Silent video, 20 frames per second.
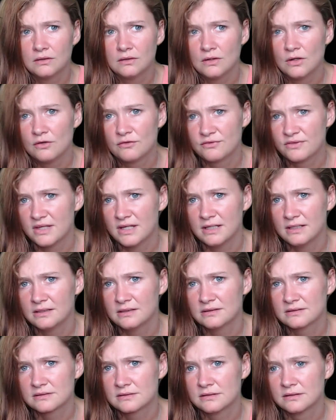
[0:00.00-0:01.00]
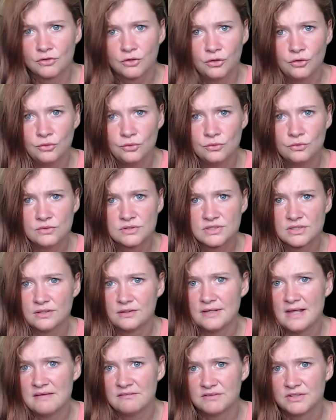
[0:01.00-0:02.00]
of things, clues
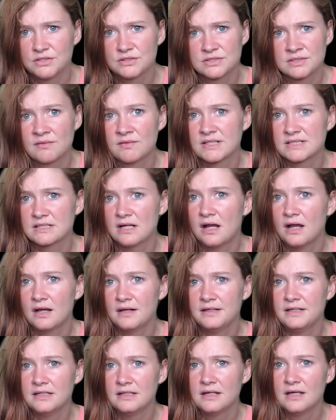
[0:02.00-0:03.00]
and evidence and things like that, and he,